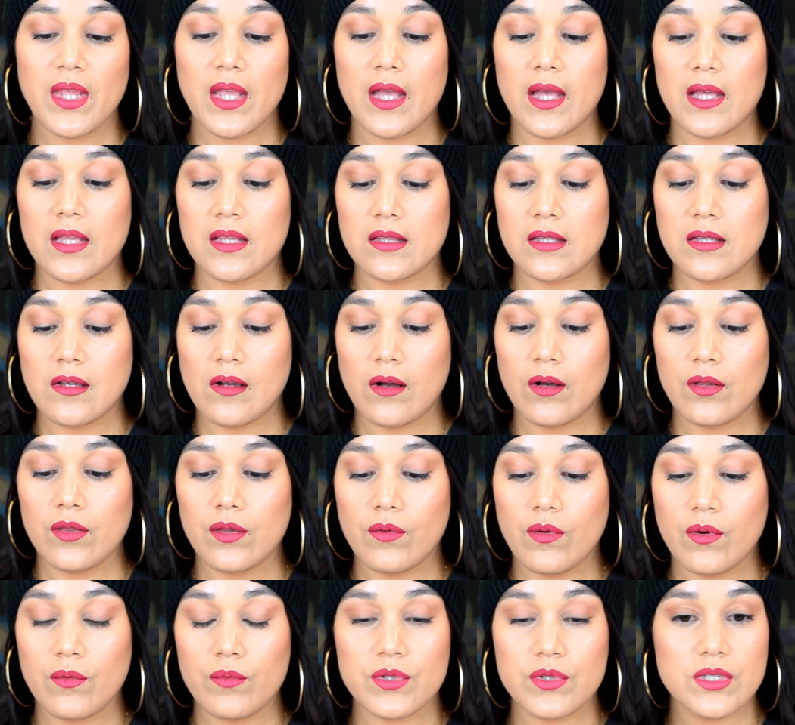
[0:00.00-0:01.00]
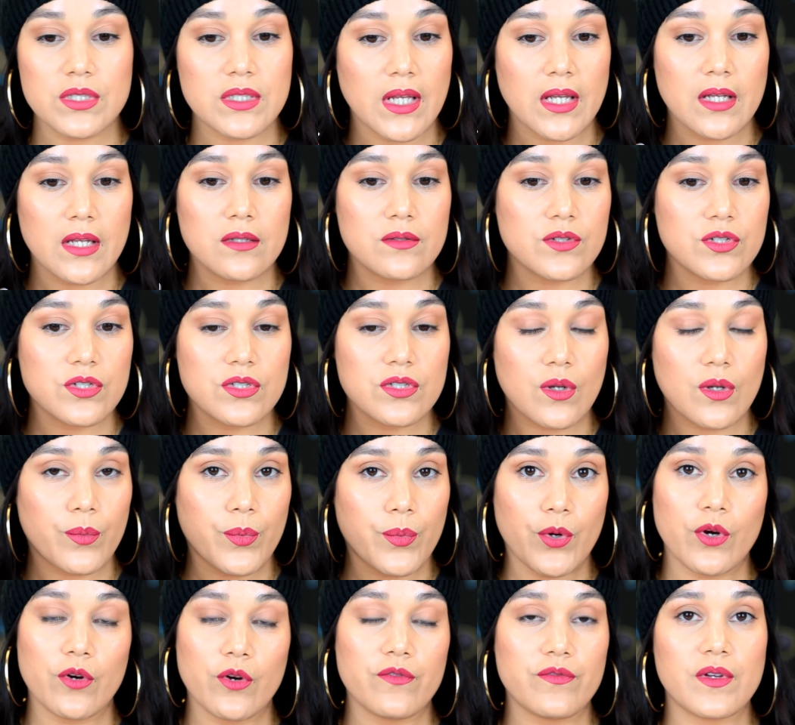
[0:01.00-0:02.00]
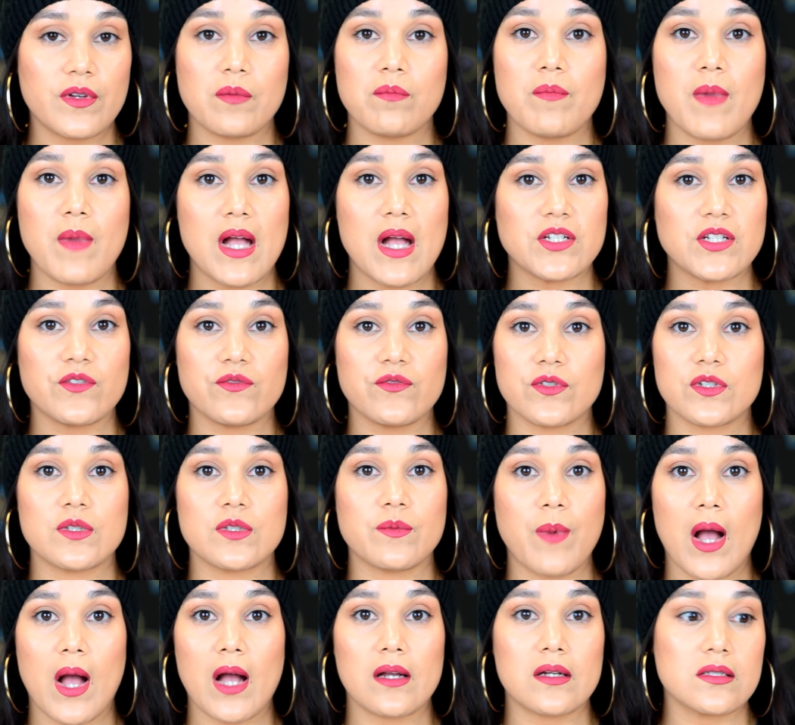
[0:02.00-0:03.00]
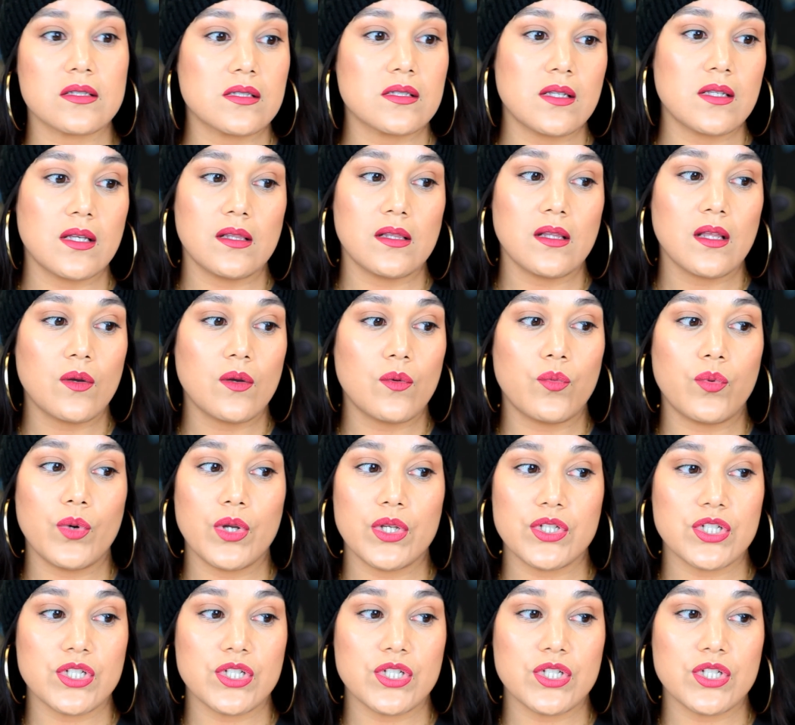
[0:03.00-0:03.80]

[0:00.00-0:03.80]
and the other one was like just a perfect match for spot concealing,